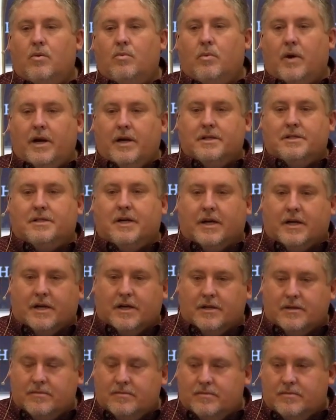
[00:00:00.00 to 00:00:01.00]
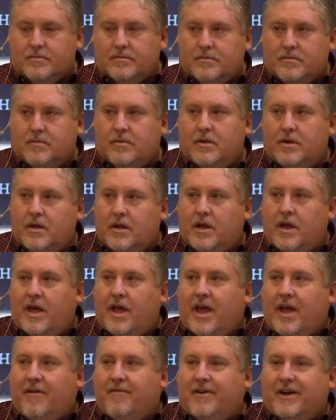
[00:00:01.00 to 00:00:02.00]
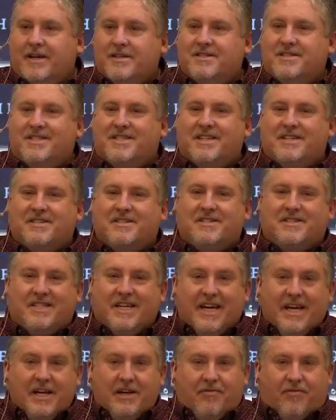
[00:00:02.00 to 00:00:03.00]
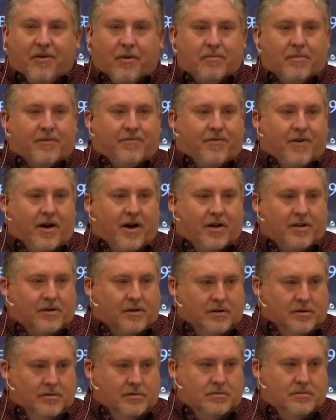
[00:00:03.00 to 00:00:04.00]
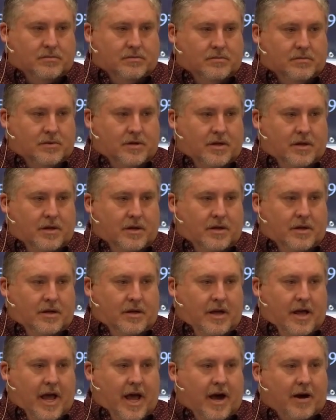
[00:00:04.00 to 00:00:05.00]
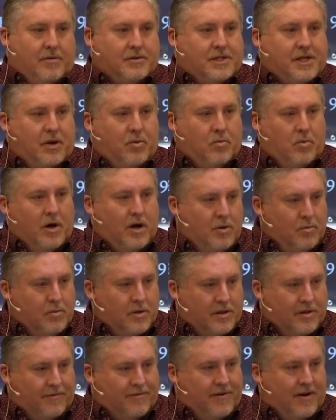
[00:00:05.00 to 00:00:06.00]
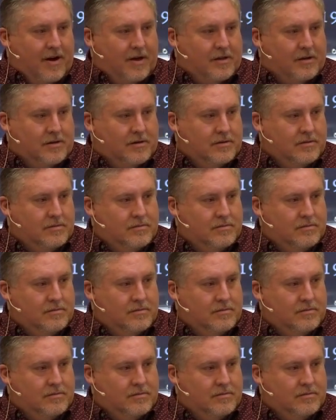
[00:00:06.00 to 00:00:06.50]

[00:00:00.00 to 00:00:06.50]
Wait a second. If he's distinct from the Father, how is he one with the Father?